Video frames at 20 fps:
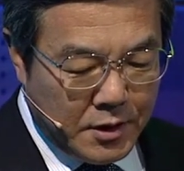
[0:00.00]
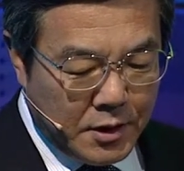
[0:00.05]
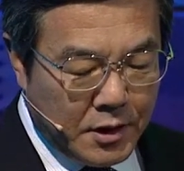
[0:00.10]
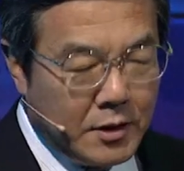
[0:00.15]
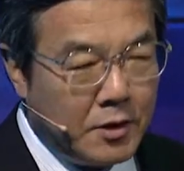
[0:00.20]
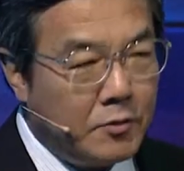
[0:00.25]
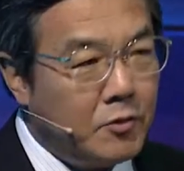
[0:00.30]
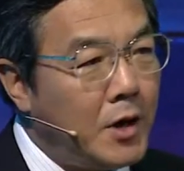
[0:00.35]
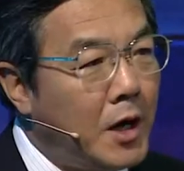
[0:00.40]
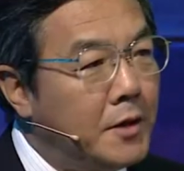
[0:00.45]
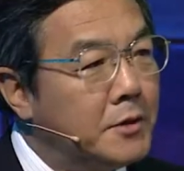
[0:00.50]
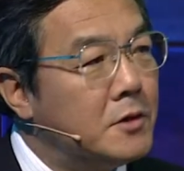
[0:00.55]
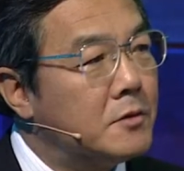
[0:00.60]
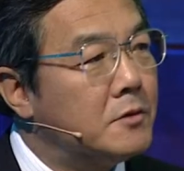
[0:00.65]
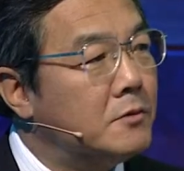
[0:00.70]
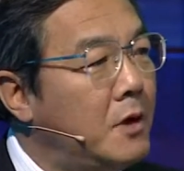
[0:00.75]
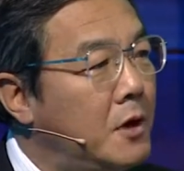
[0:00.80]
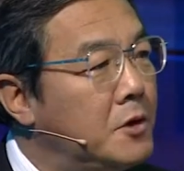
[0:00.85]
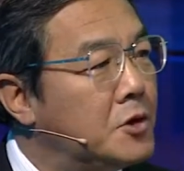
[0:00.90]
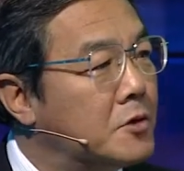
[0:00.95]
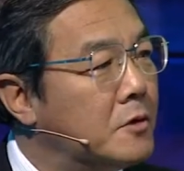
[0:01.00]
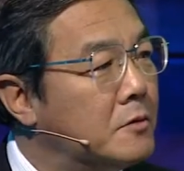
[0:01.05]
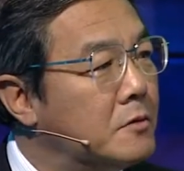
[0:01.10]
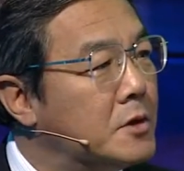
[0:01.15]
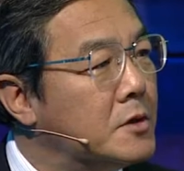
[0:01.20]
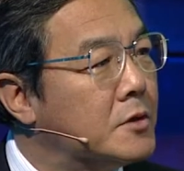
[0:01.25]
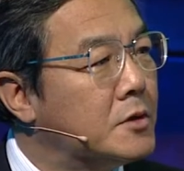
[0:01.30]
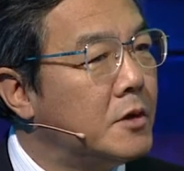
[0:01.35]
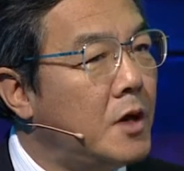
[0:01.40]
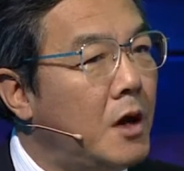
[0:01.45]
And the United Nations
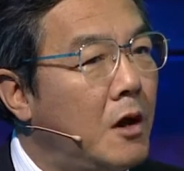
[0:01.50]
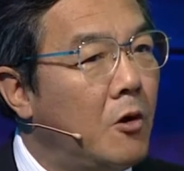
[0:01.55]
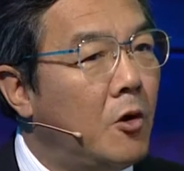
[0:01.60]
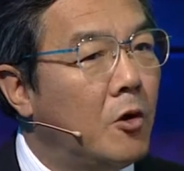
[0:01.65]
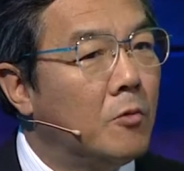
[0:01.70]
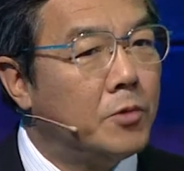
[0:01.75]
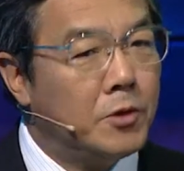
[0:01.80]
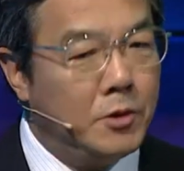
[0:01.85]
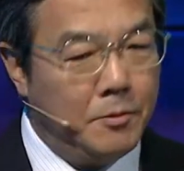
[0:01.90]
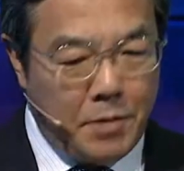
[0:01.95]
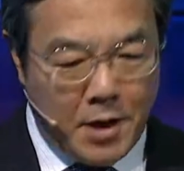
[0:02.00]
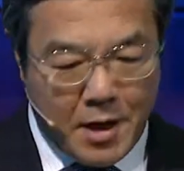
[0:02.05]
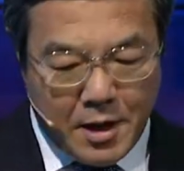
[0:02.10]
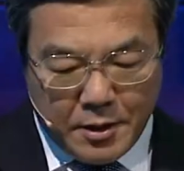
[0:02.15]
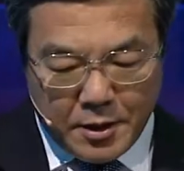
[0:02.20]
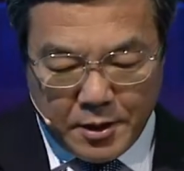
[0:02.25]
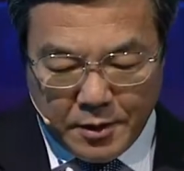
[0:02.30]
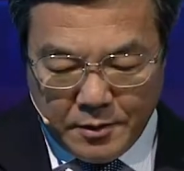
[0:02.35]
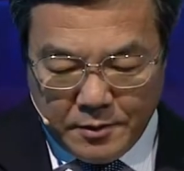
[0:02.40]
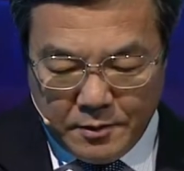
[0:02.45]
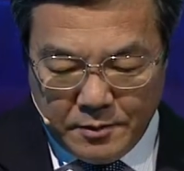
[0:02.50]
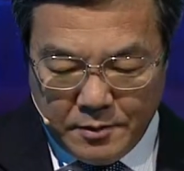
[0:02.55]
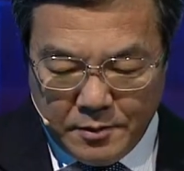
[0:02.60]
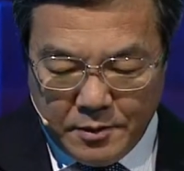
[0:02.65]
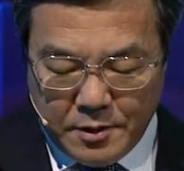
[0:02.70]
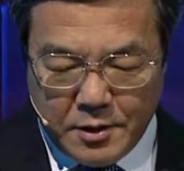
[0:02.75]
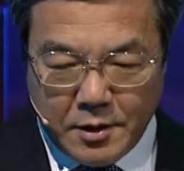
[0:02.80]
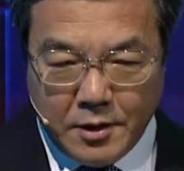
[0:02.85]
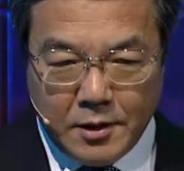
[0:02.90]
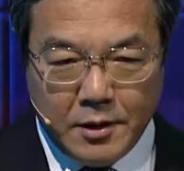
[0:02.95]
is now preparing
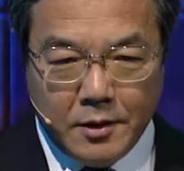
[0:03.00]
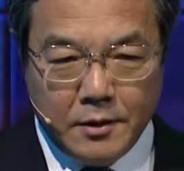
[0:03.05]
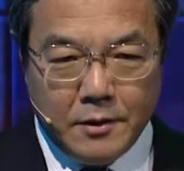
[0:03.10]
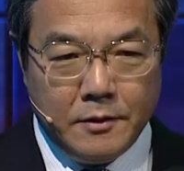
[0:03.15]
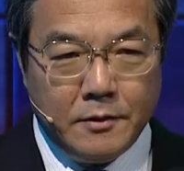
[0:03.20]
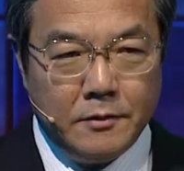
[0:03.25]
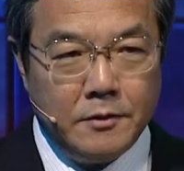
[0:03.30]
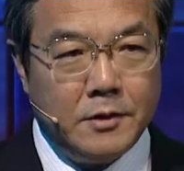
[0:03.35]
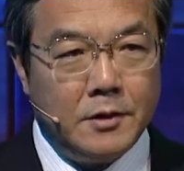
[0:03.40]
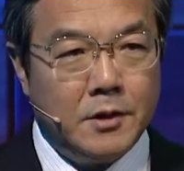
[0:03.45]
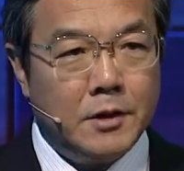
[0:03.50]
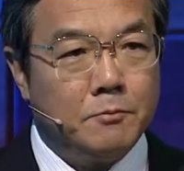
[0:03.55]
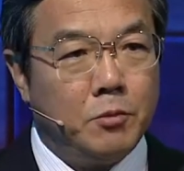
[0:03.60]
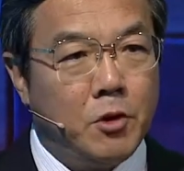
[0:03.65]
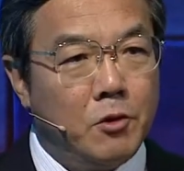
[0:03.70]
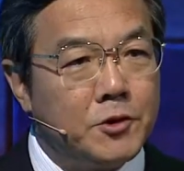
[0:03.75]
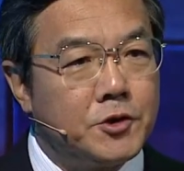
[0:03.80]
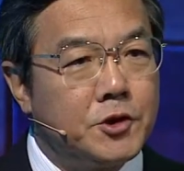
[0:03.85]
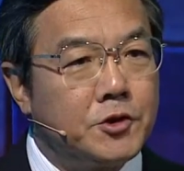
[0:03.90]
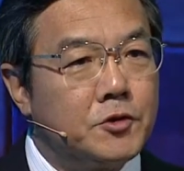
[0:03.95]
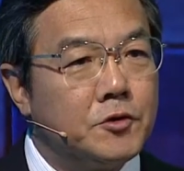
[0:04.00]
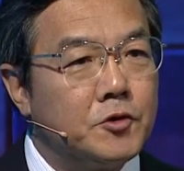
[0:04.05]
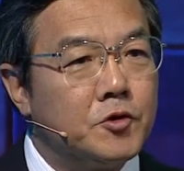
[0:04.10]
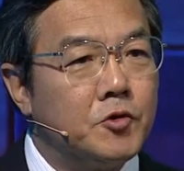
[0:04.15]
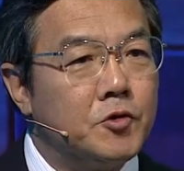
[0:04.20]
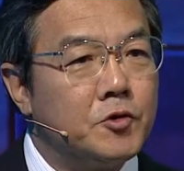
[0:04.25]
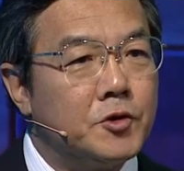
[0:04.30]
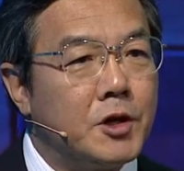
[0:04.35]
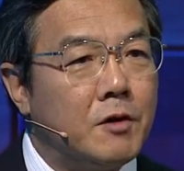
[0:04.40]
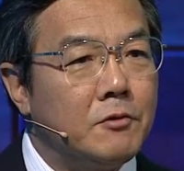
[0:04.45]
the
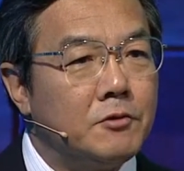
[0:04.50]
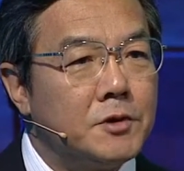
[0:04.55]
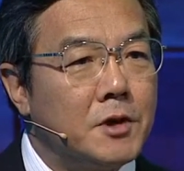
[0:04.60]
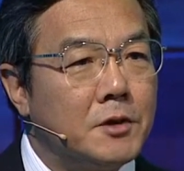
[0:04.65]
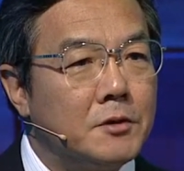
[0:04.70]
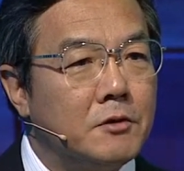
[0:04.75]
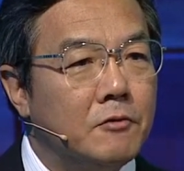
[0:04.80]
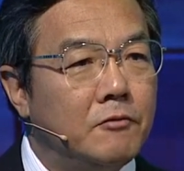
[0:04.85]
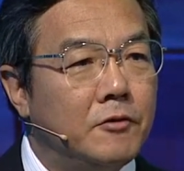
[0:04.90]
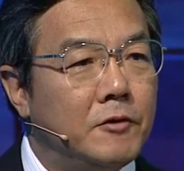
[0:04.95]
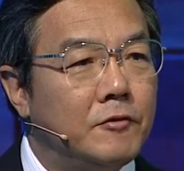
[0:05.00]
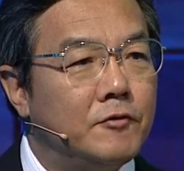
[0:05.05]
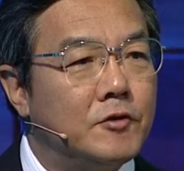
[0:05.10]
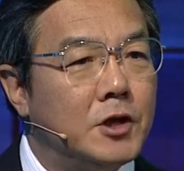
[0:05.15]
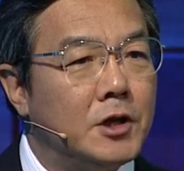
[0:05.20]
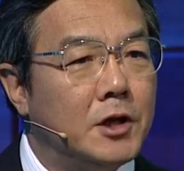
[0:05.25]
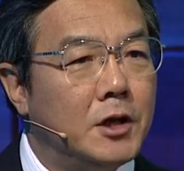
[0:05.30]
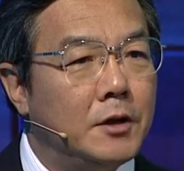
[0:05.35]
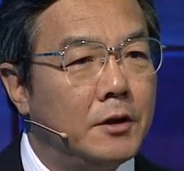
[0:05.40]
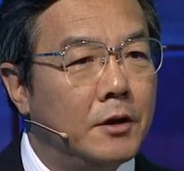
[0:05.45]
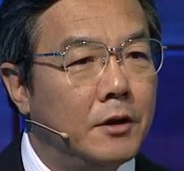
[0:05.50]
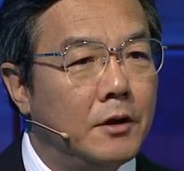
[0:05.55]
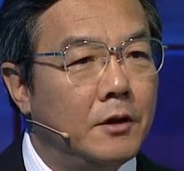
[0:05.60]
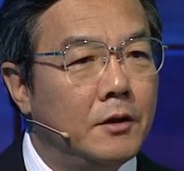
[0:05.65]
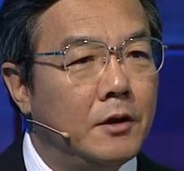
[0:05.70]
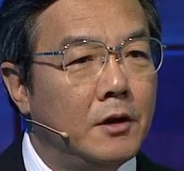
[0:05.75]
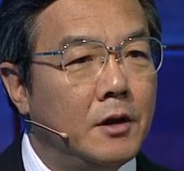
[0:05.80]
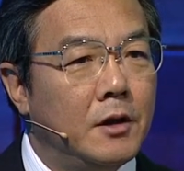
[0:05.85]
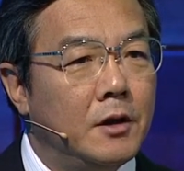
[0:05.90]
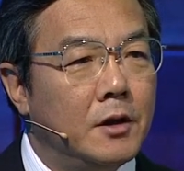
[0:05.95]
post-2015
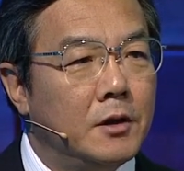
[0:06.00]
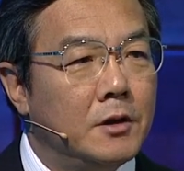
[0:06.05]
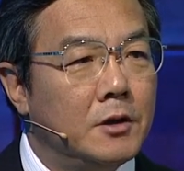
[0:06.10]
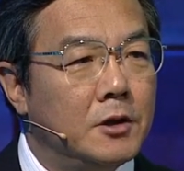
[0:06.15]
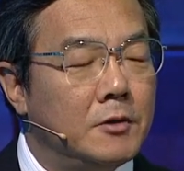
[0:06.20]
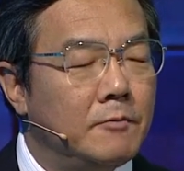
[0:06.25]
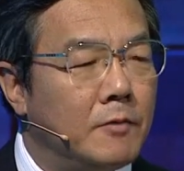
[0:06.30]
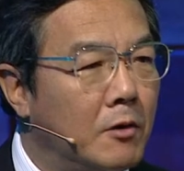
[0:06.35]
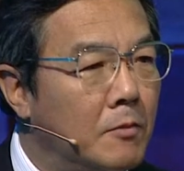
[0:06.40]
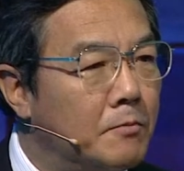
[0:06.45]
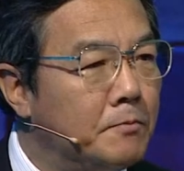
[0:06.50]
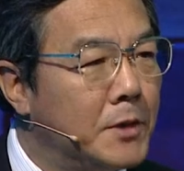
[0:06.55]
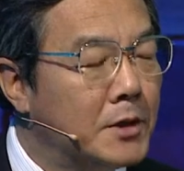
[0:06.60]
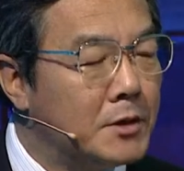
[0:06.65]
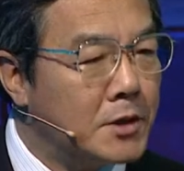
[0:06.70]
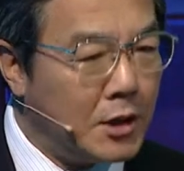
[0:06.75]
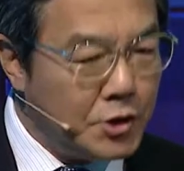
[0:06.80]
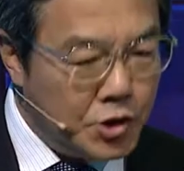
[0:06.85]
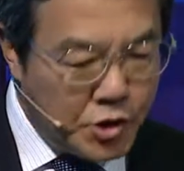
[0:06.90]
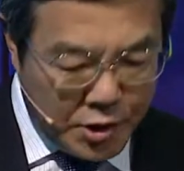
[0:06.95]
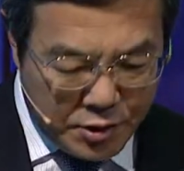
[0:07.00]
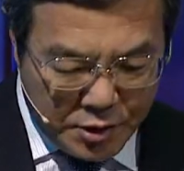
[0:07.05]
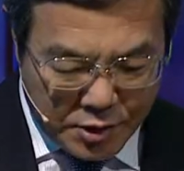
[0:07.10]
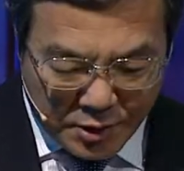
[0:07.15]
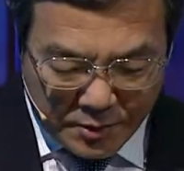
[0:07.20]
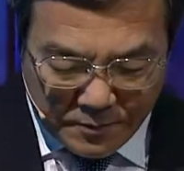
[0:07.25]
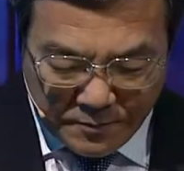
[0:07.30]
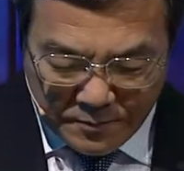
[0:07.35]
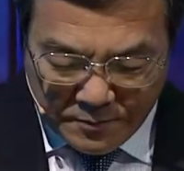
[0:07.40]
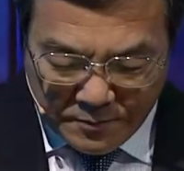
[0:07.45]
development agenda,